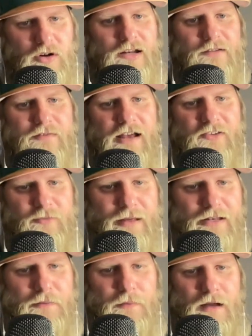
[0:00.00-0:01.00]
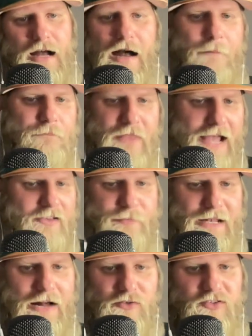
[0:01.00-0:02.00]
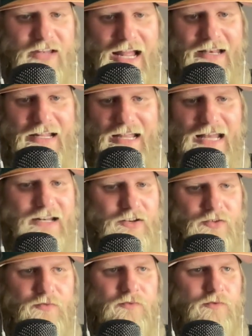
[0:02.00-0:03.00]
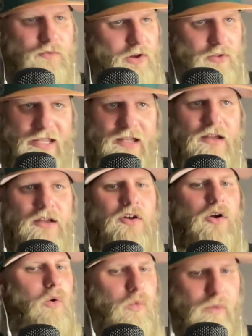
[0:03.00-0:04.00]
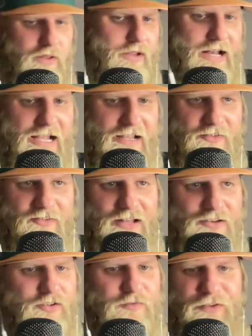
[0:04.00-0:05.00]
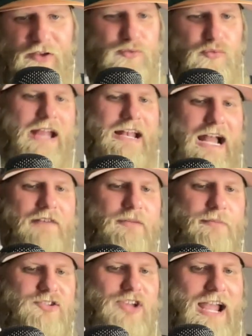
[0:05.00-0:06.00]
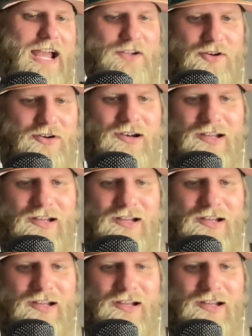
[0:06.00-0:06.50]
on investment has been outstanding, and it is really, really nice. And just feels right having Mitch Haniger